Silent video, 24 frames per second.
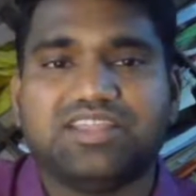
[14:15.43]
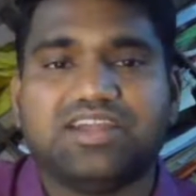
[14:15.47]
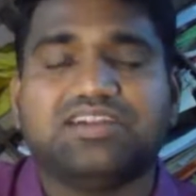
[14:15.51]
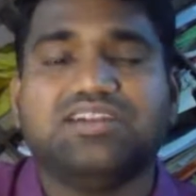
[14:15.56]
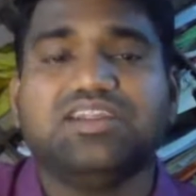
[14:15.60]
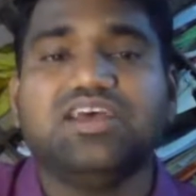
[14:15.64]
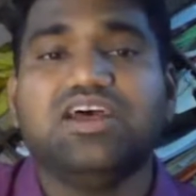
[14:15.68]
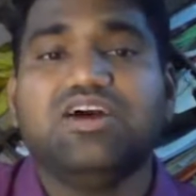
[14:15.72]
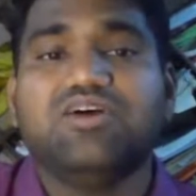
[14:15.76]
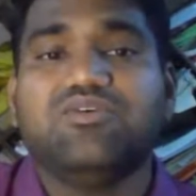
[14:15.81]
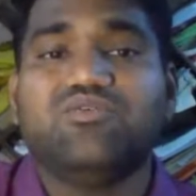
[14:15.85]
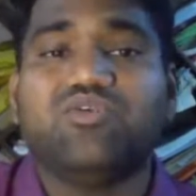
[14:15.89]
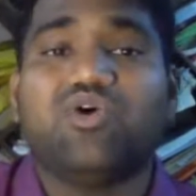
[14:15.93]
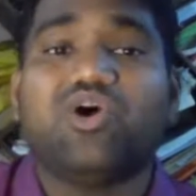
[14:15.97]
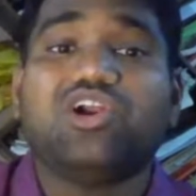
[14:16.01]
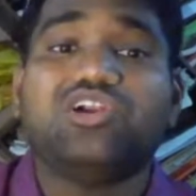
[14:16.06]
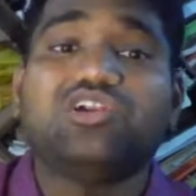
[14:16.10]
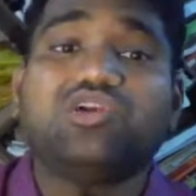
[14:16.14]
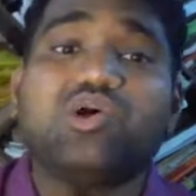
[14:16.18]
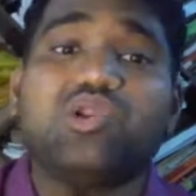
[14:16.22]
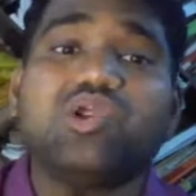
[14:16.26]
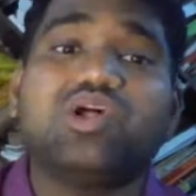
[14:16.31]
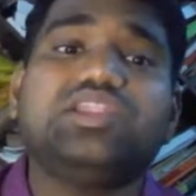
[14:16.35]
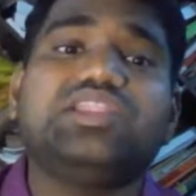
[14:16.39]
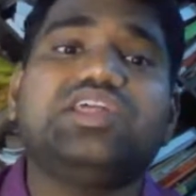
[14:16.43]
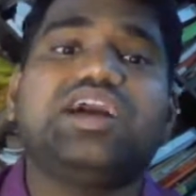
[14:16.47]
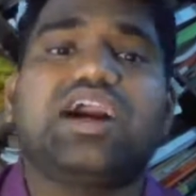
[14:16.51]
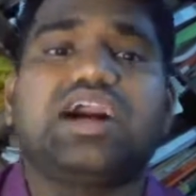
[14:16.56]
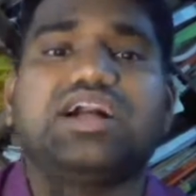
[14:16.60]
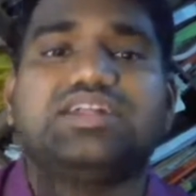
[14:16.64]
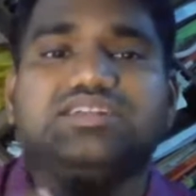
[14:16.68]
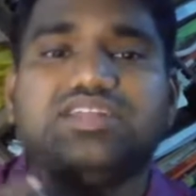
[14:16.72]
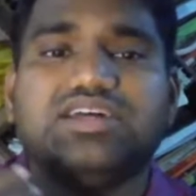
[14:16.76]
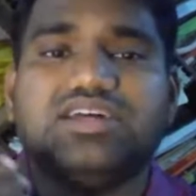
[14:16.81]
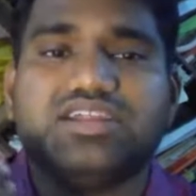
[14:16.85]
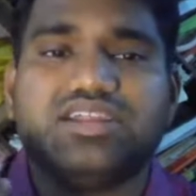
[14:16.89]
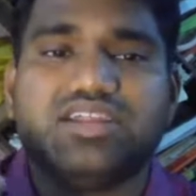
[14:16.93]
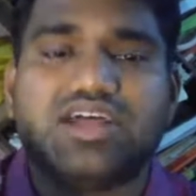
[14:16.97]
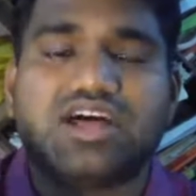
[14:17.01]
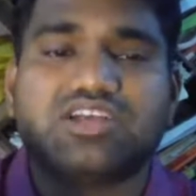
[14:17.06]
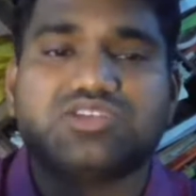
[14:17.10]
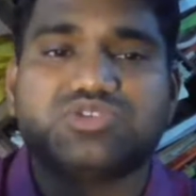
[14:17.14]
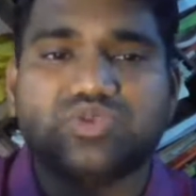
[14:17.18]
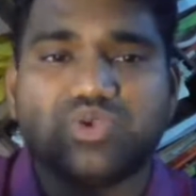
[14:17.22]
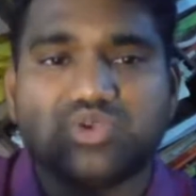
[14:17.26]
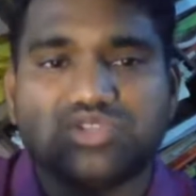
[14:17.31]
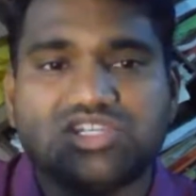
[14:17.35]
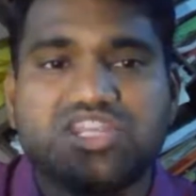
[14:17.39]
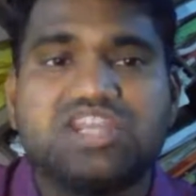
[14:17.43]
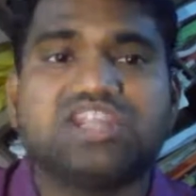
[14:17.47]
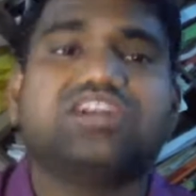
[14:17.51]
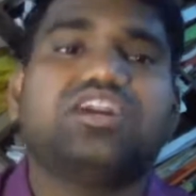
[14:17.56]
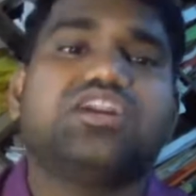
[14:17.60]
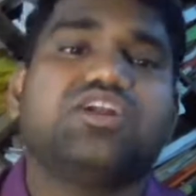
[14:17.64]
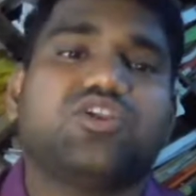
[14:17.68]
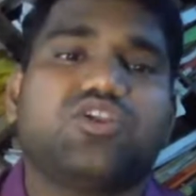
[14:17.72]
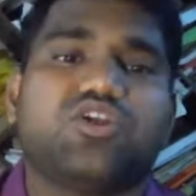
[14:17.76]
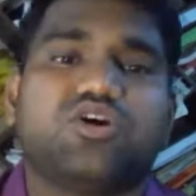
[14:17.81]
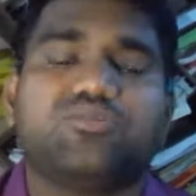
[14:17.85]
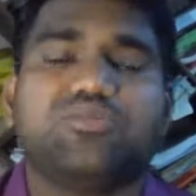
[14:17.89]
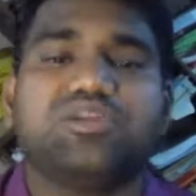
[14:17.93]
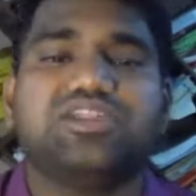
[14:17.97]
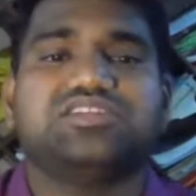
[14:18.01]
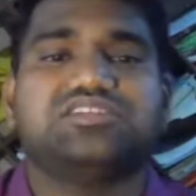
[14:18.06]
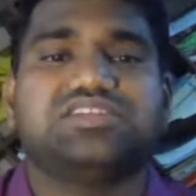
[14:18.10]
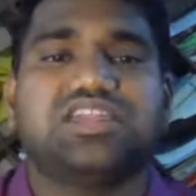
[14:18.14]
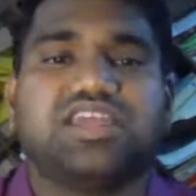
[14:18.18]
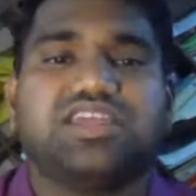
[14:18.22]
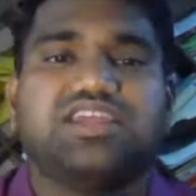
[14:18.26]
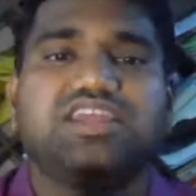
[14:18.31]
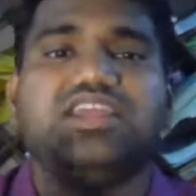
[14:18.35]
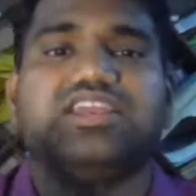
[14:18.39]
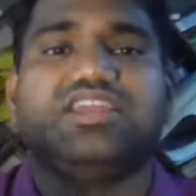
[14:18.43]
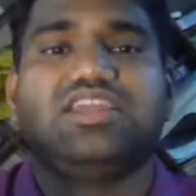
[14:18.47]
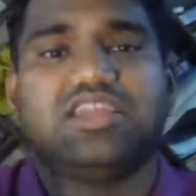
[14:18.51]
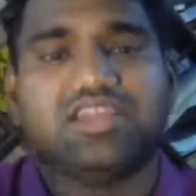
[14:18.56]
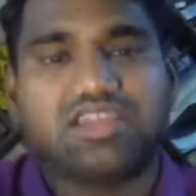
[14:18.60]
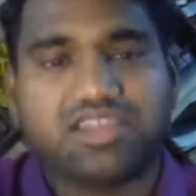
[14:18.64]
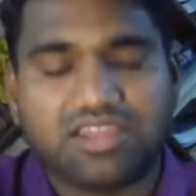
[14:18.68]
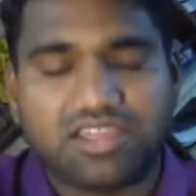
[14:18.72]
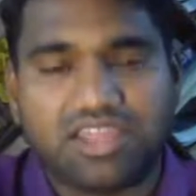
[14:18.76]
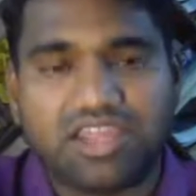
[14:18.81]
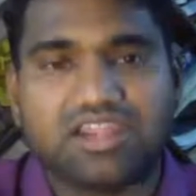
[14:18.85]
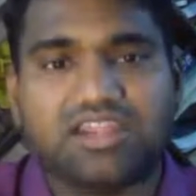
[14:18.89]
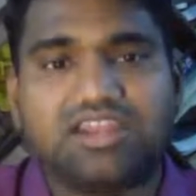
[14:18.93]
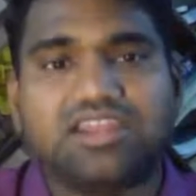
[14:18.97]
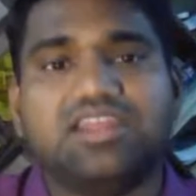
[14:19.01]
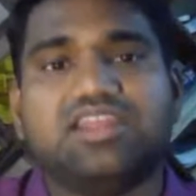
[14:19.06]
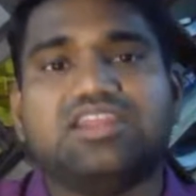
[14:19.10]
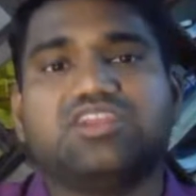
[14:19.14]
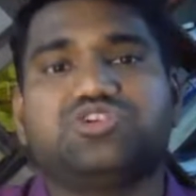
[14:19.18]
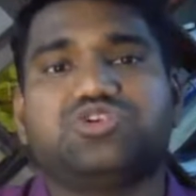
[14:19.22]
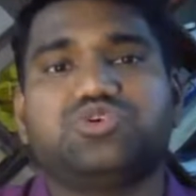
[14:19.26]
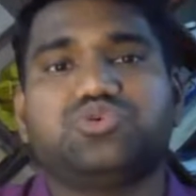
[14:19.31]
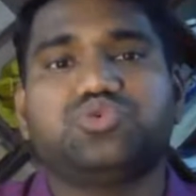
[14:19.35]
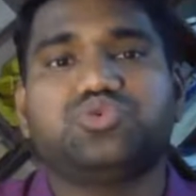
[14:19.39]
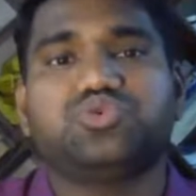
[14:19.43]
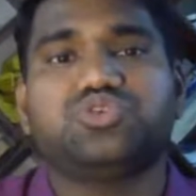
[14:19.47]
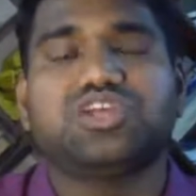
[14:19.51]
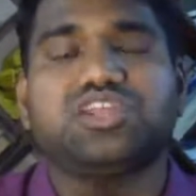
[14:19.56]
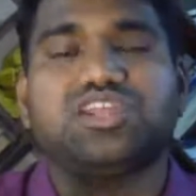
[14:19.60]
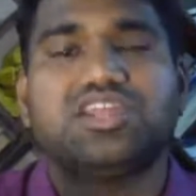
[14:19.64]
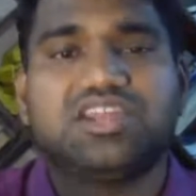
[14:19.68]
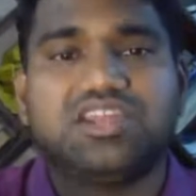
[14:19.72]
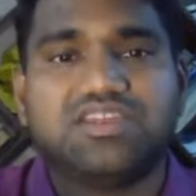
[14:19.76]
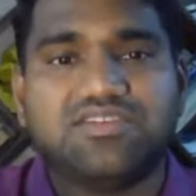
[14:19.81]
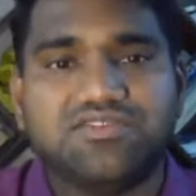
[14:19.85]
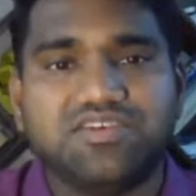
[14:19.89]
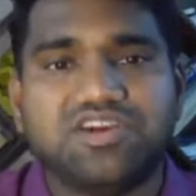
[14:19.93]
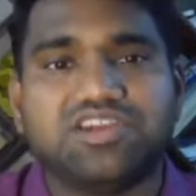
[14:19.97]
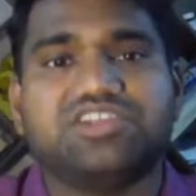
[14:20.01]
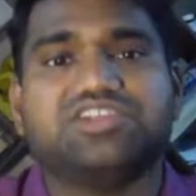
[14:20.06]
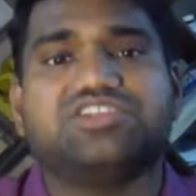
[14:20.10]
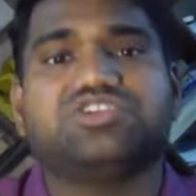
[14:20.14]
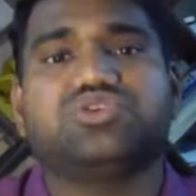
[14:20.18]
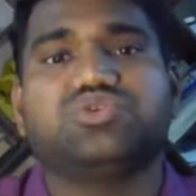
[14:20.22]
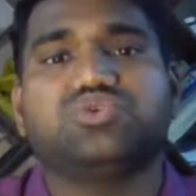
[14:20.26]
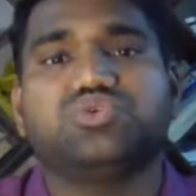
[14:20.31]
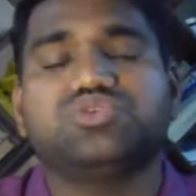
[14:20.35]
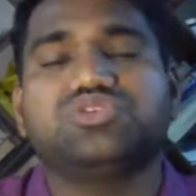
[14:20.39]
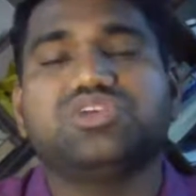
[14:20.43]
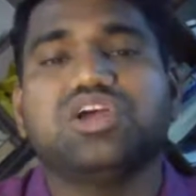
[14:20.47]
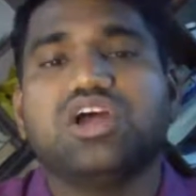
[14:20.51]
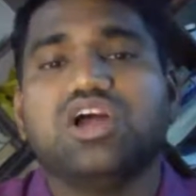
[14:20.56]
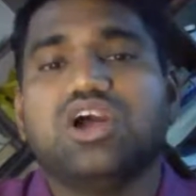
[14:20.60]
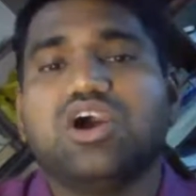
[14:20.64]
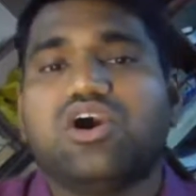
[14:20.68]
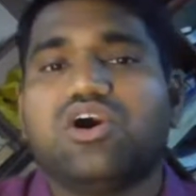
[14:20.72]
that what are all the other associated anomalies, like any kidney issues, any liver issues,